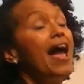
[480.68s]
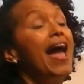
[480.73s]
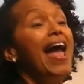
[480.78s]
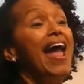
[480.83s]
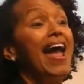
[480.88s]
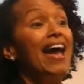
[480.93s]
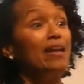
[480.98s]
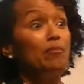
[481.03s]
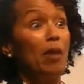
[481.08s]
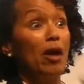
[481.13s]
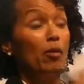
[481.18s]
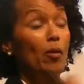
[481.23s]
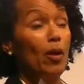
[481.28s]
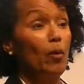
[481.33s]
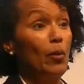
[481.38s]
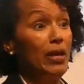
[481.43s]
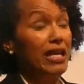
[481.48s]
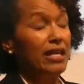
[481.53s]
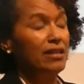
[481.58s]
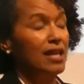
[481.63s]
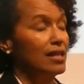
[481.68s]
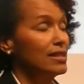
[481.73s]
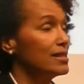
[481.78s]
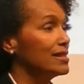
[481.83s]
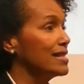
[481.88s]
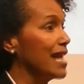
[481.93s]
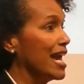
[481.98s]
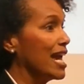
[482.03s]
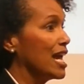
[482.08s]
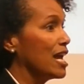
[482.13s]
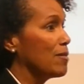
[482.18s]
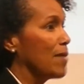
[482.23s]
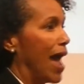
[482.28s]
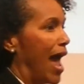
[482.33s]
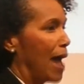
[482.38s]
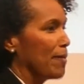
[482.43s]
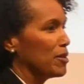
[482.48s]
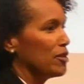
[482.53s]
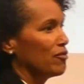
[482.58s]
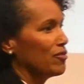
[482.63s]
And by the way, we get that same
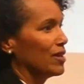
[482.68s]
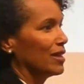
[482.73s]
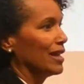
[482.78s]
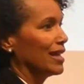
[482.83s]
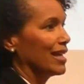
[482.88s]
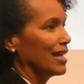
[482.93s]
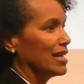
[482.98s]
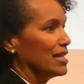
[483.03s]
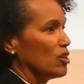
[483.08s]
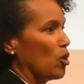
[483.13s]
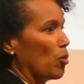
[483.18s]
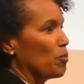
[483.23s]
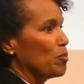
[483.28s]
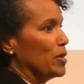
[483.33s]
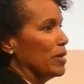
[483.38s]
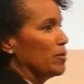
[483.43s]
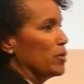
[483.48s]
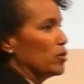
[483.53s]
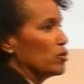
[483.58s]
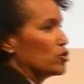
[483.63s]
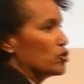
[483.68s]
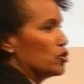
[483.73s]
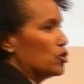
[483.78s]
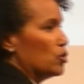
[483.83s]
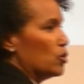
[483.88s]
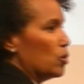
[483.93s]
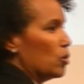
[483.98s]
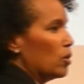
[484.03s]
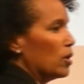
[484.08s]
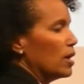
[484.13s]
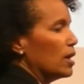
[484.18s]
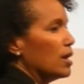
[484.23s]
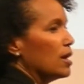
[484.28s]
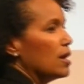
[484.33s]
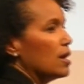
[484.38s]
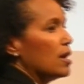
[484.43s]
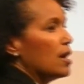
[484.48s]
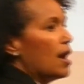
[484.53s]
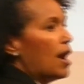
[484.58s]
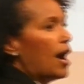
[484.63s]
happy feeling and dopamine boost too.
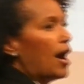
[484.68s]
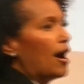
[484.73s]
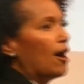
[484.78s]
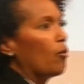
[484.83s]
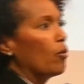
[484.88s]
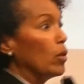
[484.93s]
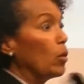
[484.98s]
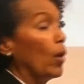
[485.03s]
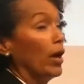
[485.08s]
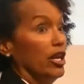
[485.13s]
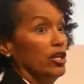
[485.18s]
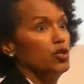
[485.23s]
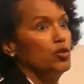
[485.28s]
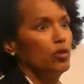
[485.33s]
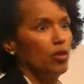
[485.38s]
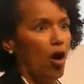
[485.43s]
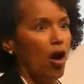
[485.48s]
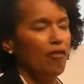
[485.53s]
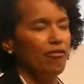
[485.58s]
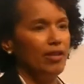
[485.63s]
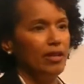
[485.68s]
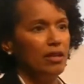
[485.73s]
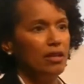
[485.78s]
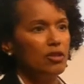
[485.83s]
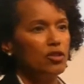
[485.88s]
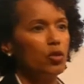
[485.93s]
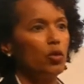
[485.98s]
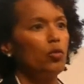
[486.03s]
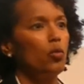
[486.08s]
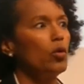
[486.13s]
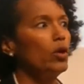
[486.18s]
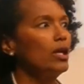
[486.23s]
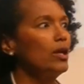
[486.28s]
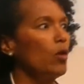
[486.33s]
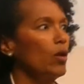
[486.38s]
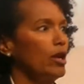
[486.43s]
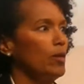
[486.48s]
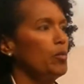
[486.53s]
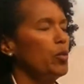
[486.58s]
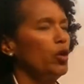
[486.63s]
We want to do it often. So we really
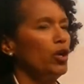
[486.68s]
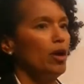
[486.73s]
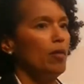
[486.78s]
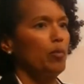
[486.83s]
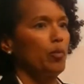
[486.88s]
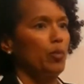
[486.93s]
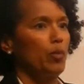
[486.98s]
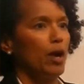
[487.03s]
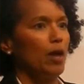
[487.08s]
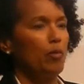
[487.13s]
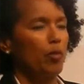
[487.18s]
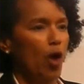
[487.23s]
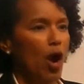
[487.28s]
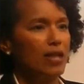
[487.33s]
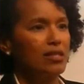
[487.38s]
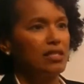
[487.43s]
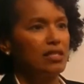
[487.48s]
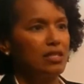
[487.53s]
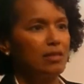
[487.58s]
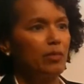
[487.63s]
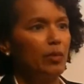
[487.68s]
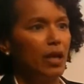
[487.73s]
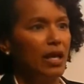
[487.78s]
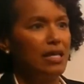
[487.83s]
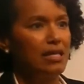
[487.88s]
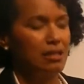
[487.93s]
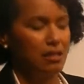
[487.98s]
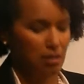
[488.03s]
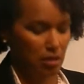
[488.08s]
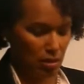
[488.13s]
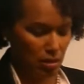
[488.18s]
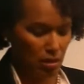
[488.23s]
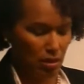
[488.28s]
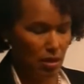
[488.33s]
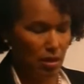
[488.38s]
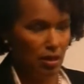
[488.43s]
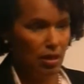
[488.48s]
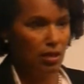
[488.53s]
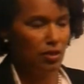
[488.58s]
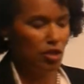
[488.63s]
want to put up a process in place to
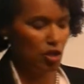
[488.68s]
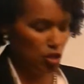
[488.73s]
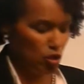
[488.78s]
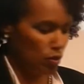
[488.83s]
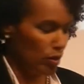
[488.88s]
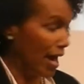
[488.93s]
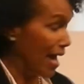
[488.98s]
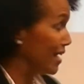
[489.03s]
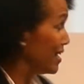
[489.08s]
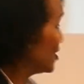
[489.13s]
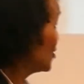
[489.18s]
do that.